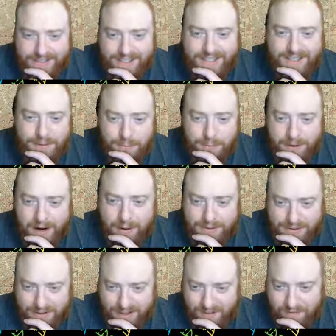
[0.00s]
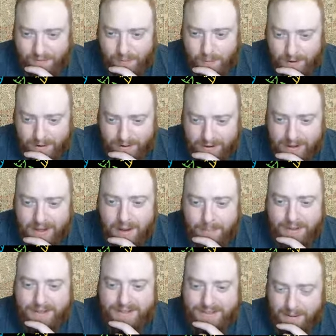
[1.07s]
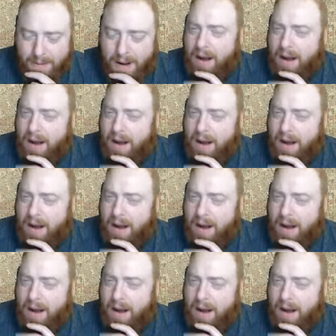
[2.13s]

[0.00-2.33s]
this is what I was looking for because I,